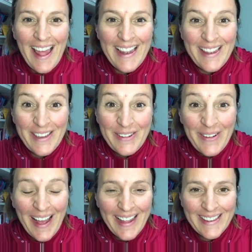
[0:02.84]

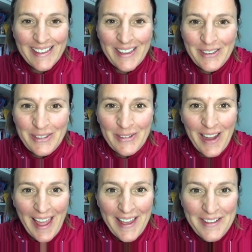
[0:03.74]
Hello
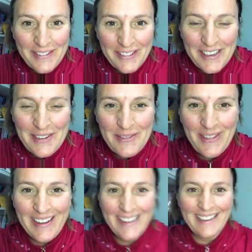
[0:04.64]

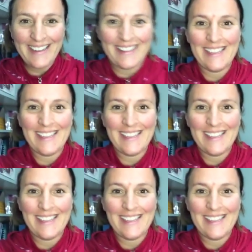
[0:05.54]
everyone.